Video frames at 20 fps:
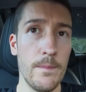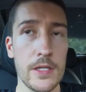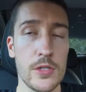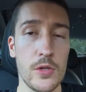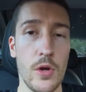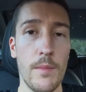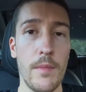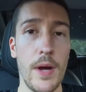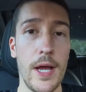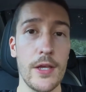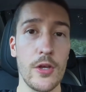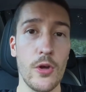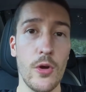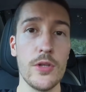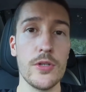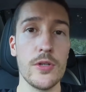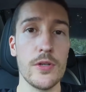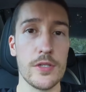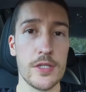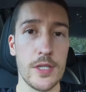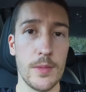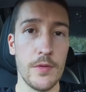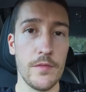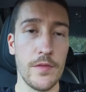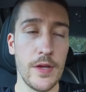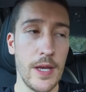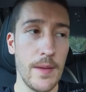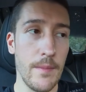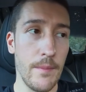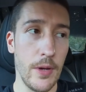So I might go and do some of
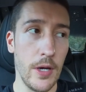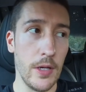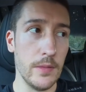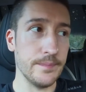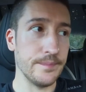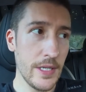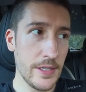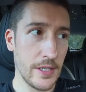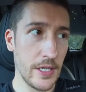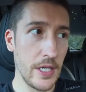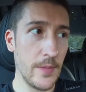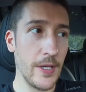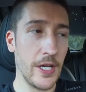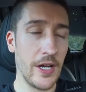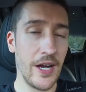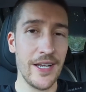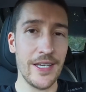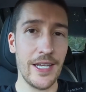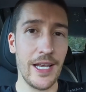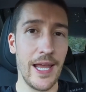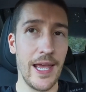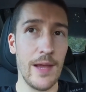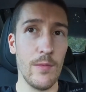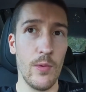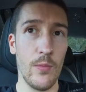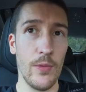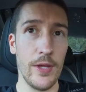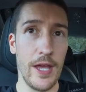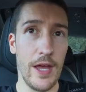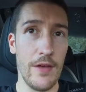it, but it's going to be kind of late
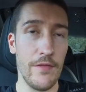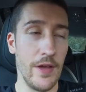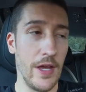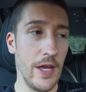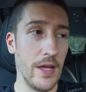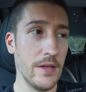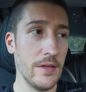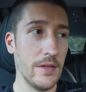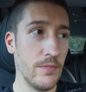when we get there.